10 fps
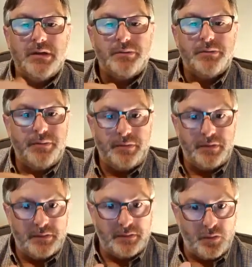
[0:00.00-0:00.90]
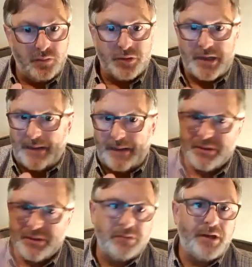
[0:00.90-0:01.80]
people who there's
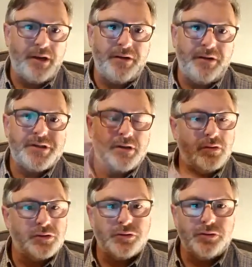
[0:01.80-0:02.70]
absolute deniers that go through